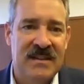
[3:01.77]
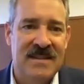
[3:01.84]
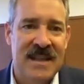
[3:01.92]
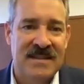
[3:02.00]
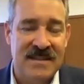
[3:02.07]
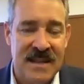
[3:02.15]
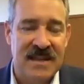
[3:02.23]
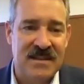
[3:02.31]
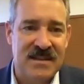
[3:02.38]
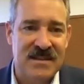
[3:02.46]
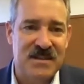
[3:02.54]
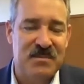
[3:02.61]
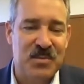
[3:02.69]
that's not
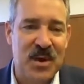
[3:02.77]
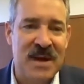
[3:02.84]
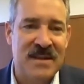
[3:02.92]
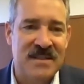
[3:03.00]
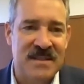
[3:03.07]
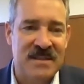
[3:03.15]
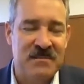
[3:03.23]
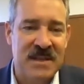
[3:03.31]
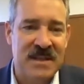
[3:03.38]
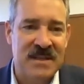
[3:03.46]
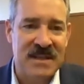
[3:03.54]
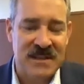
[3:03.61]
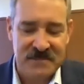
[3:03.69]
surprising,
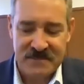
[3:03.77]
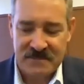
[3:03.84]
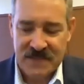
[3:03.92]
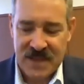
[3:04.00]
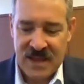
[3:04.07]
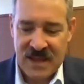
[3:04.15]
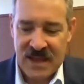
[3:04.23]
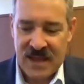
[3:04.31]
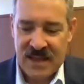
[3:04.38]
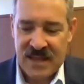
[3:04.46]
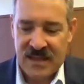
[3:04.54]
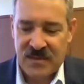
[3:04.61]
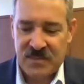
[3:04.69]
but
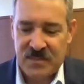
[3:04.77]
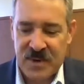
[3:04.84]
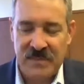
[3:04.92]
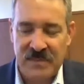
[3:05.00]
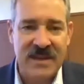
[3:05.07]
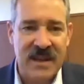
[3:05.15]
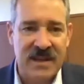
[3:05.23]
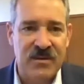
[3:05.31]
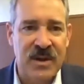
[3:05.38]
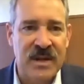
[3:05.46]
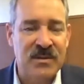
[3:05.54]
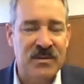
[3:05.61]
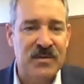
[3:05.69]
it's probably not
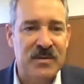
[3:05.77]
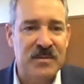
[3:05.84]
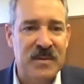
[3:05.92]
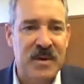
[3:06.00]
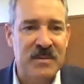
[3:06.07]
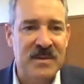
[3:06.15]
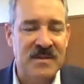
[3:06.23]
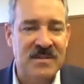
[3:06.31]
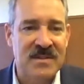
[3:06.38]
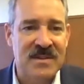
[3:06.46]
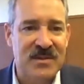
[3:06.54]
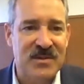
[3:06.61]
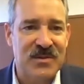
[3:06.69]
great news for small
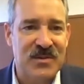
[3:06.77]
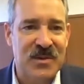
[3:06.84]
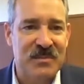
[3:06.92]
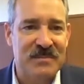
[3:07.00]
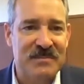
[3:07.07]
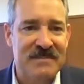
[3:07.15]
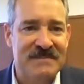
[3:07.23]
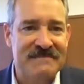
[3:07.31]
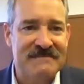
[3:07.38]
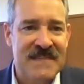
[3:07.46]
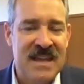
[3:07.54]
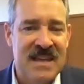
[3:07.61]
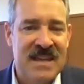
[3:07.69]
business either. So,
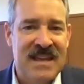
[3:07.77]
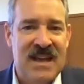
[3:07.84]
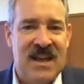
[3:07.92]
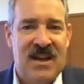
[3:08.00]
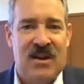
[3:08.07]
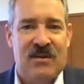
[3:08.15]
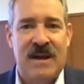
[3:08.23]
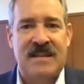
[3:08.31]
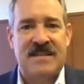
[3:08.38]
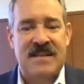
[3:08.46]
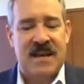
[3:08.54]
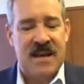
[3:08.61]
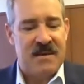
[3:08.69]
all
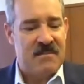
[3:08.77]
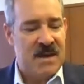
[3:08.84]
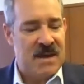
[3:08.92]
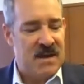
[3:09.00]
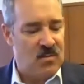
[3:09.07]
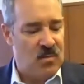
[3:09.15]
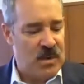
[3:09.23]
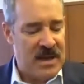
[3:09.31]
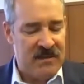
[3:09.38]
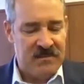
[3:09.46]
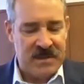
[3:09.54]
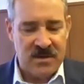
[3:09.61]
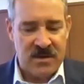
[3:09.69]
right, we
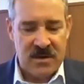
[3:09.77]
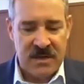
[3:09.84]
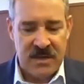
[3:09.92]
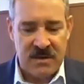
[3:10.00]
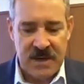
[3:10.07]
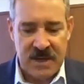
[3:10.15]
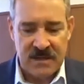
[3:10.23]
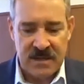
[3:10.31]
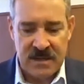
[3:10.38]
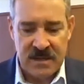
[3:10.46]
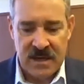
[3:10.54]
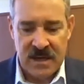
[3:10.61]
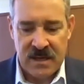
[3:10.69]
have been talking about
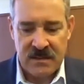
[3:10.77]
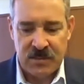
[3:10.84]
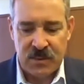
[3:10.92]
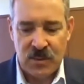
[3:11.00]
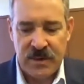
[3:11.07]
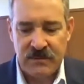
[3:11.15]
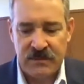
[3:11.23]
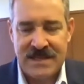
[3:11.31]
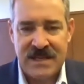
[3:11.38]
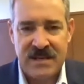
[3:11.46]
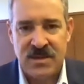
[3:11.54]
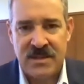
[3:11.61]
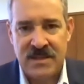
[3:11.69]
the employee
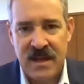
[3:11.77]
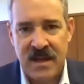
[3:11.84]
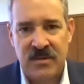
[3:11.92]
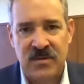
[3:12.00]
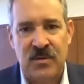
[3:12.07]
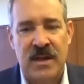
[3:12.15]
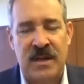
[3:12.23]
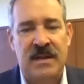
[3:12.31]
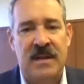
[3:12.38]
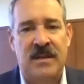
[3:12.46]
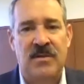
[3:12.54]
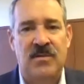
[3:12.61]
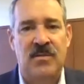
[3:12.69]
retention tax credit
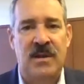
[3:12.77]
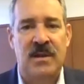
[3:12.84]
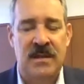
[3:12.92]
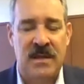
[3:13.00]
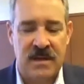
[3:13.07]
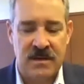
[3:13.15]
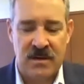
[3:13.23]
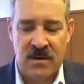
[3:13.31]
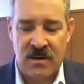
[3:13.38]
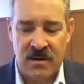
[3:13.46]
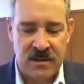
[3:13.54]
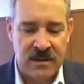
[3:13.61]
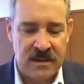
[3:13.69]
and just trying to get it
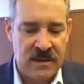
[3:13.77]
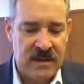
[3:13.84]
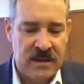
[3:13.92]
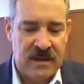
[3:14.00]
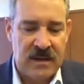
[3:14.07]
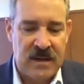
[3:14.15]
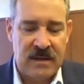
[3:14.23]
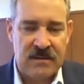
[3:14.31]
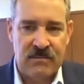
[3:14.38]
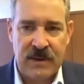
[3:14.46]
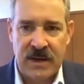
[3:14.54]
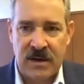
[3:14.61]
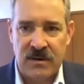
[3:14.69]
on the
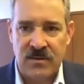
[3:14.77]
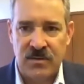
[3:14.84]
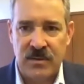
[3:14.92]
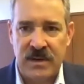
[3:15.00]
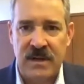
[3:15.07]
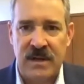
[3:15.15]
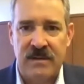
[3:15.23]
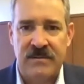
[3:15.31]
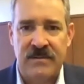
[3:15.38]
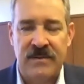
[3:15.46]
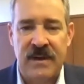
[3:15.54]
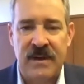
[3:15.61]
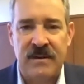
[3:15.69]
radar screen of
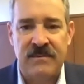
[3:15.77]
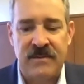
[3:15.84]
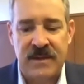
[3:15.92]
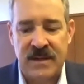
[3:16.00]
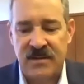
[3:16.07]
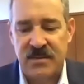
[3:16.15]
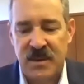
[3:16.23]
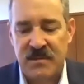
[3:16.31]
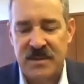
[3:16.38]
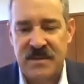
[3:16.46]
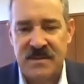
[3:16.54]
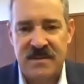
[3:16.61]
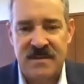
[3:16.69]
small
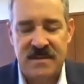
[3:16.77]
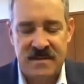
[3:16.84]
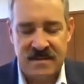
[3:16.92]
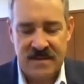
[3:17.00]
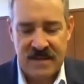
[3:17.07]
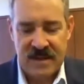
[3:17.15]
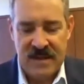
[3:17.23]
businesses.